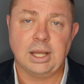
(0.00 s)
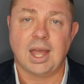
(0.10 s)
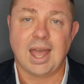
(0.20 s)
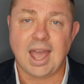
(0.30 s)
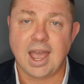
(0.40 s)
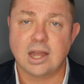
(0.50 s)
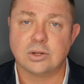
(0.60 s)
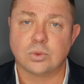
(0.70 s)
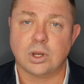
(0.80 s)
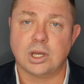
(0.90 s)
and
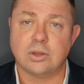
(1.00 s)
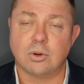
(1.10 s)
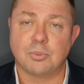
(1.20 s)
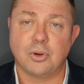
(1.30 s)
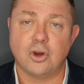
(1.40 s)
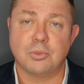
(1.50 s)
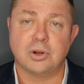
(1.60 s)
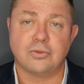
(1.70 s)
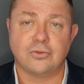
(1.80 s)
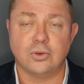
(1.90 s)
were either a
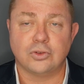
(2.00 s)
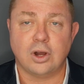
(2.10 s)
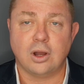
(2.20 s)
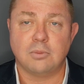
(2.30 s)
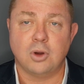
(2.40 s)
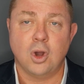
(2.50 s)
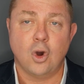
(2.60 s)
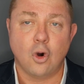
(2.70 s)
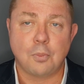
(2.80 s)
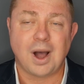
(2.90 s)
permanent full-time
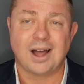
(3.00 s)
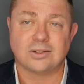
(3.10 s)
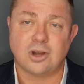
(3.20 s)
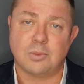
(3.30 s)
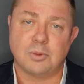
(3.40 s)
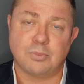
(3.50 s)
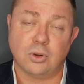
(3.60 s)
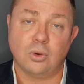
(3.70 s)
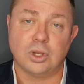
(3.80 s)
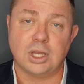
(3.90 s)
or part-time
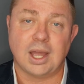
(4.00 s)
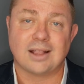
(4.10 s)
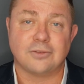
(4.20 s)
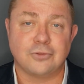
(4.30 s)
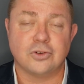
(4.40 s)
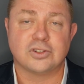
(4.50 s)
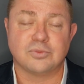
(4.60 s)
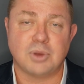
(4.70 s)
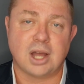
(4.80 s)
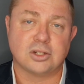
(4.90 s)
employee at the 1st of
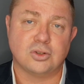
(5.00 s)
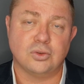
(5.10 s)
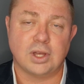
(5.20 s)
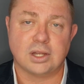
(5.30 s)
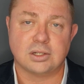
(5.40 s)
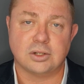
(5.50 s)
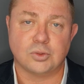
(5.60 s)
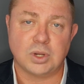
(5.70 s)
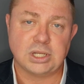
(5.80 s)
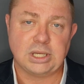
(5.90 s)
March
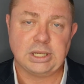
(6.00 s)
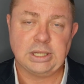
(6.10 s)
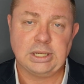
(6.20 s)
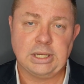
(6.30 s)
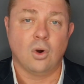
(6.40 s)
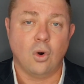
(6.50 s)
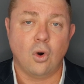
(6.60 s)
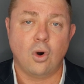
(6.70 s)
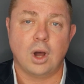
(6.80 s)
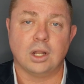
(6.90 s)
2020,
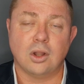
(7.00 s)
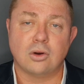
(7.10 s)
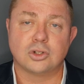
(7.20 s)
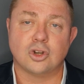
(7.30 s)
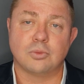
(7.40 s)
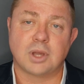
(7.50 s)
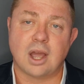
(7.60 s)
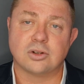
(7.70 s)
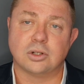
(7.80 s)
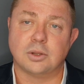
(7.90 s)
or a long-term
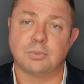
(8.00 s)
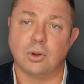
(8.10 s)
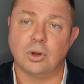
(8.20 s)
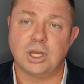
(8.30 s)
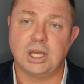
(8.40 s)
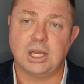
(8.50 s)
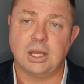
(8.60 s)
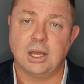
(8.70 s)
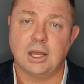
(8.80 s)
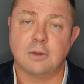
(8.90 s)
casual employee
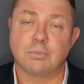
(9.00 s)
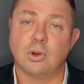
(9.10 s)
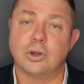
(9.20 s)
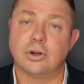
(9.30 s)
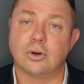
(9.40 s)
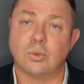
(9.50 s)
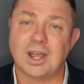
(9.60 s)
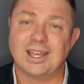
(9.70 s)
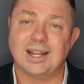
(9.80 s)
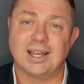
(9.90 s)
employed on a
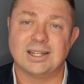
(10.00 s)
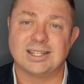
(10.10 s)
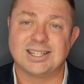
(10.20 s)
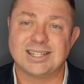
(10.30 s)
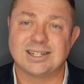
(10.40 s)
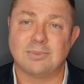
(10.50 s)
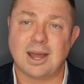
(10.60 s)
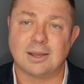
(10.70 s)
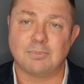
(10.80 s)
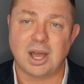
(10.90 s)
regular and
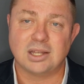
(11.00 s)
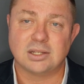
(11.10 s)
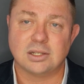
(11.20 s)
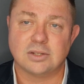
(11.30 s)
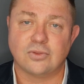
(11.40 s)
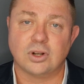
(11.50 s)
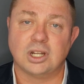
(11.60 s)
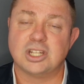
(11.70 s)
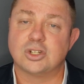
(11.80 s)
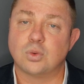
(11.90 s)
systematic basis for at
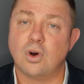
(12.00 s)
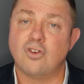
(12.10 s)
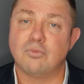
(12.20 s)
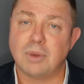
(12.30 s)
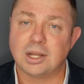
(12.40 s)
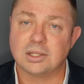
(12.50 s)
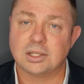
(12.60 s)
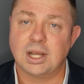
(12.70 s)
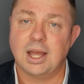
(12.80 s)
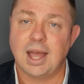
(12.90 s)
least 12 months
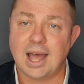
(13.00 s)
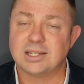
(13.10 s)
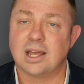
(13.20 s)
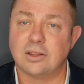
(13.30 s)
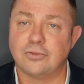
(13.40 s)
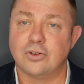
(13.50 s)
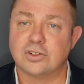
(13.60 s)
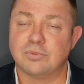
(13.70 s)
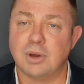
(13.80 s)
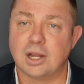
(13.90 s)
as at the 1st
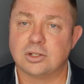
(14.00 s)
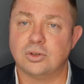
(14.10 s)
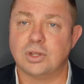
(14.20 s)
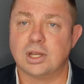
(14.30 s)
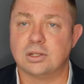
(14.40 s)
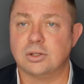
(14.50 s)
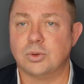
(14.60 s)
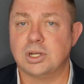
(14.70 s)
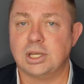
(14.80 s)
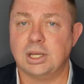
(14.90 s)
of March
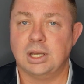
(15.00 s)
2020.